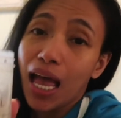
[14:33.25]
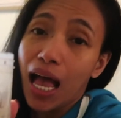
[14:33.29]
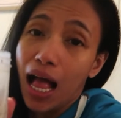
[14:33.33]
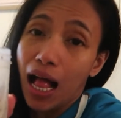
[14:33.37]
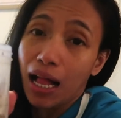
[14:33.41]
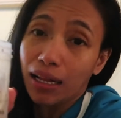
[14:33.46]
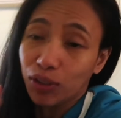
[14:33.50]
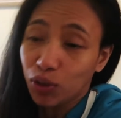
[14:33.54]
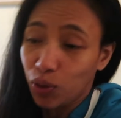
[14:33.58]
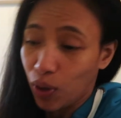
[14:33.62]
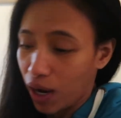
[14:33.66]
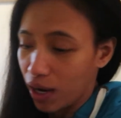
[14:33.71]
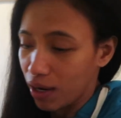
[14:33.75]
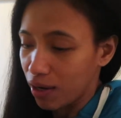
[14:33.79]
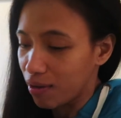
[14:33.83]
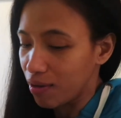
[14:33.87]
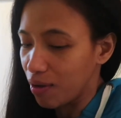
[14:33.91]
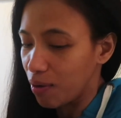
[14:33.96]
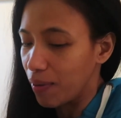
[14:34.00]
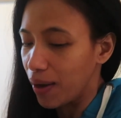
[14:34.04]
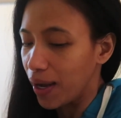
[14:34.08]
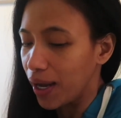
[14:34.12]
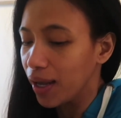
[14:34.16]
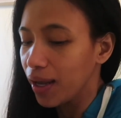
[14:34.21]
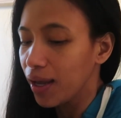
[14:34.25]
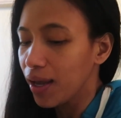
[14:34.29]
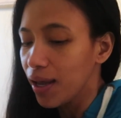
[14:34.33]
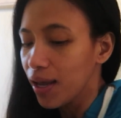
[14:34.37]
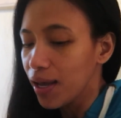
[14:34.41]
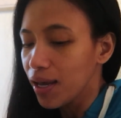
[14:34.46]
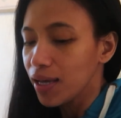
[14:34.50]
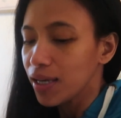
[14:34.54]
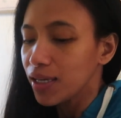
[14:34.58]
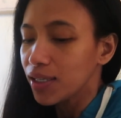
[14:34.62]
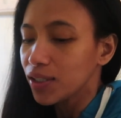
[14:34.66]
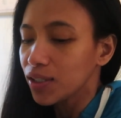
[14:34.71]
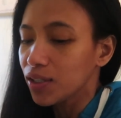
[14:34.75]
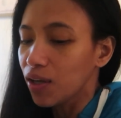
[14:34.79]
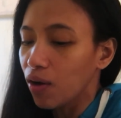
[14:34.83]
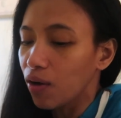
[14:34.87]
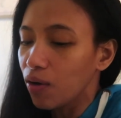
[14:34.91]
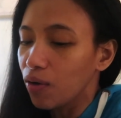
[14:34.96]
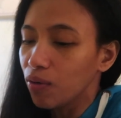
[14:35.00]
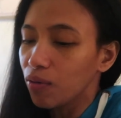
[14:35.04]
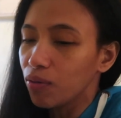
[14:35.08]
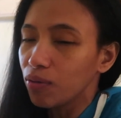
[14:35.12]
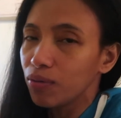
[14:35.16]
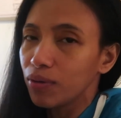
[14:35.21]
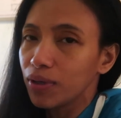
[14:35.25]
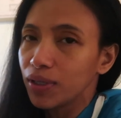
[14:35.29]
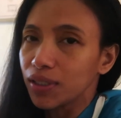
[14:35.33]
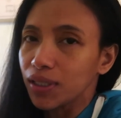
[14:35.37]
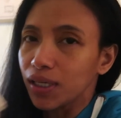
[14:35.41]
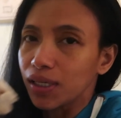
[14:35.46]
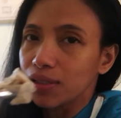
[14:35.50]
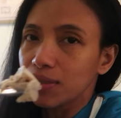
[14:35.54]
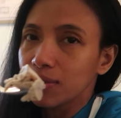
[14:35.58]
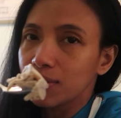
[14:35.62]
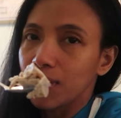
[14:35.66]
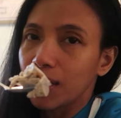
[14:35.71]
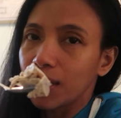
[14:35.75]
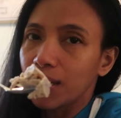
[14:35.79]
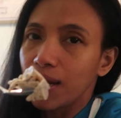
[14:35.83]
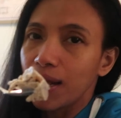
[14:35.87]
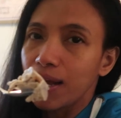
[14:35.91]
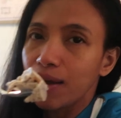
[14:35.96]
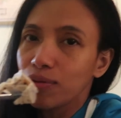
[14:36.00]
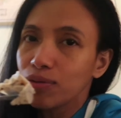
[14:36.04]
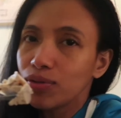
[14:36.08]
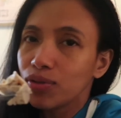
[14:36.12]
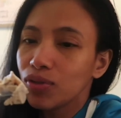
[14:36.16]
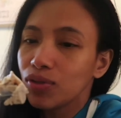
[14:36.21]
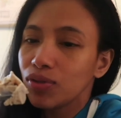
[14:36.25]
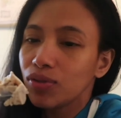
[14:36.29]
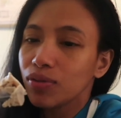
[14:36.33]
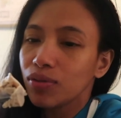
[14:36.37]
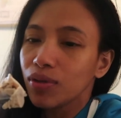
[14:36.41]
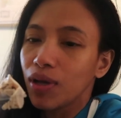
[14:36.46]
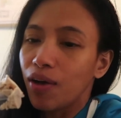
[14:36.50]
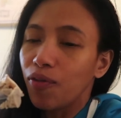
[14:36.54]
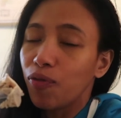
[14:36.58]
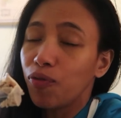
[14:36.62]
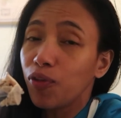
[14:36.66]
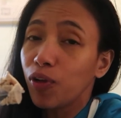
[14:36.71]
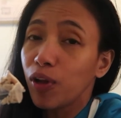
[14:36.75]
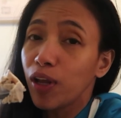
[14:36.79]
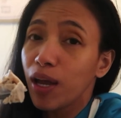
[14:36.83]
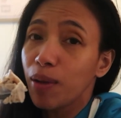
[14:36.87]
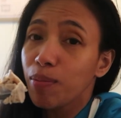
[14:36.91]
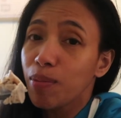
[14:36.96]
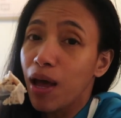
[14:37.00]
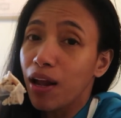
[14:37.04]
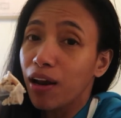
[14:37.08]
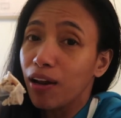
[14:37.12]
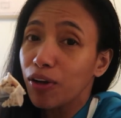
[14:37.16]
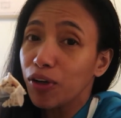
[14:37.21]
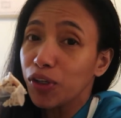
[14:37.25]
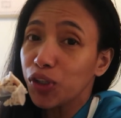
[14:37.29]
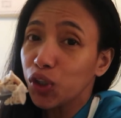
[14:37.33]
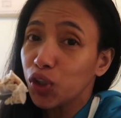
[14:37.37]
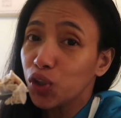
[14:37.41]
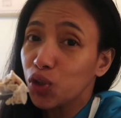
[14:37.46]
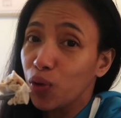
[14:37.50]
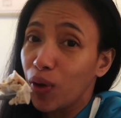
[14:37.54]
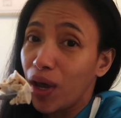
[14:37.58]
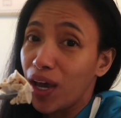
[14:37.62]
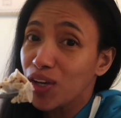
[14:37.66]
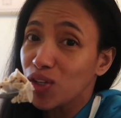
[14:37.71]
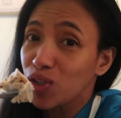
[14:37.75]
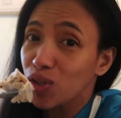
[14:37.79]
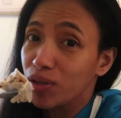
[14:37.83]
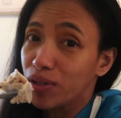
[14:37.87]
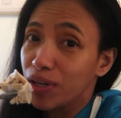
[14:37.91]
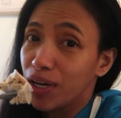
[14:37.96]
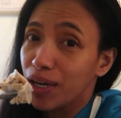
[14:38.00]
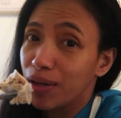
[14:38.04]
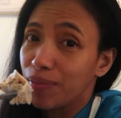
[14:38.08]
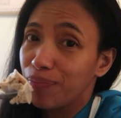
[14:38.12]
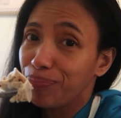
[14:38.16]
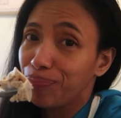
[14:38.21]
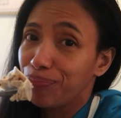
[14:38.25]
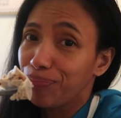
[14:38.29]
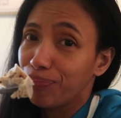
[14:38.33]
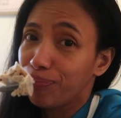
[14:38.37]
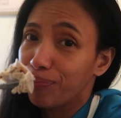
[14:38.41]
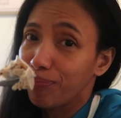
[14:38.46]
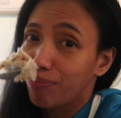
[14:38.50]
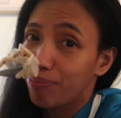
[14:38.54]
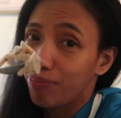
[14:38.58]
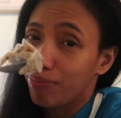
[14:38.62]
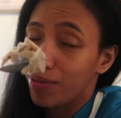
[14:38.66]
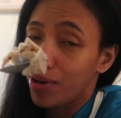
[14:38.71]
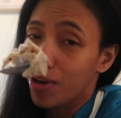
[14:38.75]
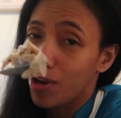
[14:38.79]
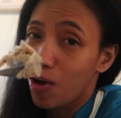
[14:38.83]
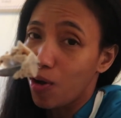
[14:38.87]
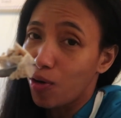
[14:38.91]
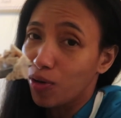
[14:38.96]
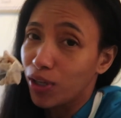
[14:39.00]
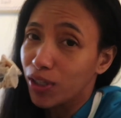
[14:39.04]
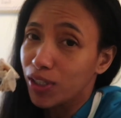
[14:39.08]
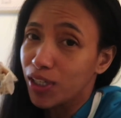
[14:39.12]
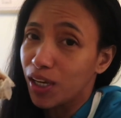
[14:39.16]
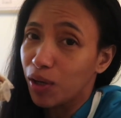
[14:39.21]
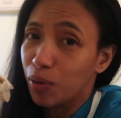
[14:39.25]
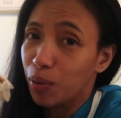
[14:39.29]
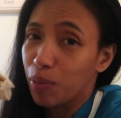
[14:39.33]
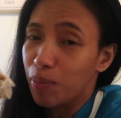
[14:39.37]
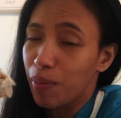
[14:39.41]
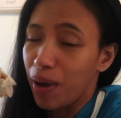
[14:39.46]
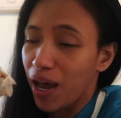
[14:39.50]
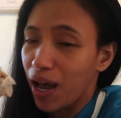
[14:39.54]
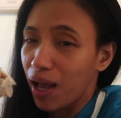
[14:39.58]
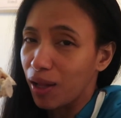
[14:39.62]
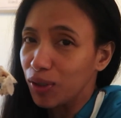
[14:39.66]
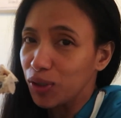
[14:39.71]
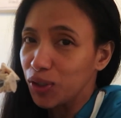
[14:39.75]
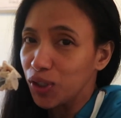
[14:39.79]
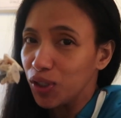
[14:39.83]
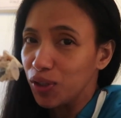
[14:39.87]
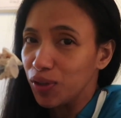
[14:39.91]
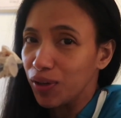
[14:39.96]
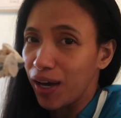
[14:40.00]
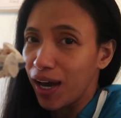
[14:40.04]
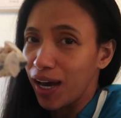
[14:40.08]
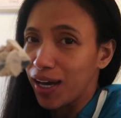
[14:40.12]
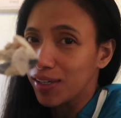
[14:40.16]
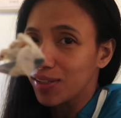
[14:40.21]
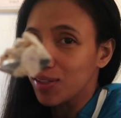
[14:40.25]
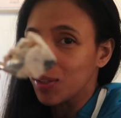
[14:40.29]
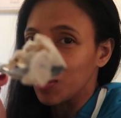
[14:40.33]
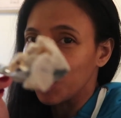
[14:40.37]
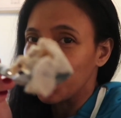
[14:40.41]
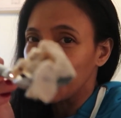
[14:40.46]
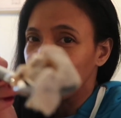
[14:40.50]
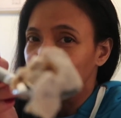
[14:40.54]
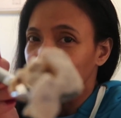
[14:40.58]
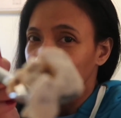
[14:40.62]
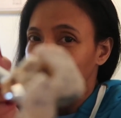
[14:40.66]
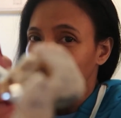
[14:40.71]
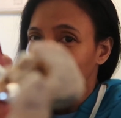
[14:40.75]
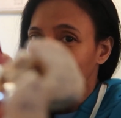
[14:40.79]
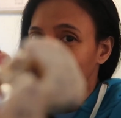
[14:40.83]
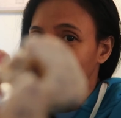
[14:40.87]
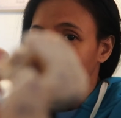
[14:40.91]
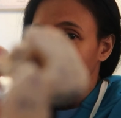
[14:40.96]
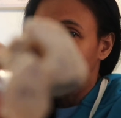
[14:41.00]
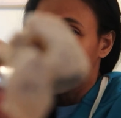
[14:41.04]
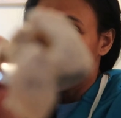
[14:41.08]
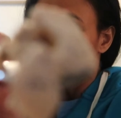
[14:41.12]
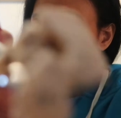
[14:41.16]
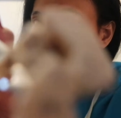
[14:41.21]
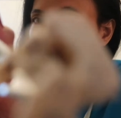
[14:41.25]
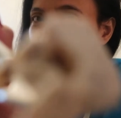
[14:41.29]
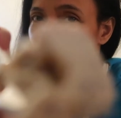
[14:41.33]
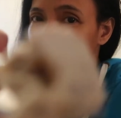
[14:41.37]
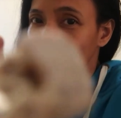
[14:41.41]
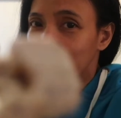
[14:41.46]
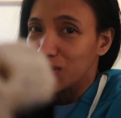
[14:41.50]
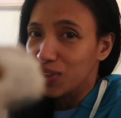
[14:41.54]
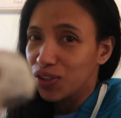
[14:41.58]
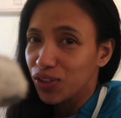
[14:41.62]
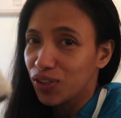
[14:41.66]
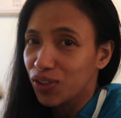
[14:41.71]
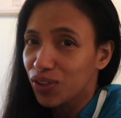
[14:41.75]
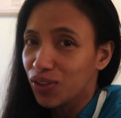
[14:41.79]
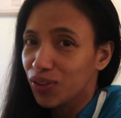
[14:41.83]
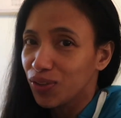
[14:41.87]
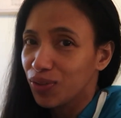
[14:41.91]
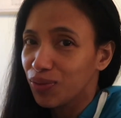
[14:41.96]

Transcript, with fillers: I'll try it either way. So, what is this? Like an ounce? Hopefully, I'm not allergic to hazelnut. You know the deal with my allergy, you guys. So, here, cheers.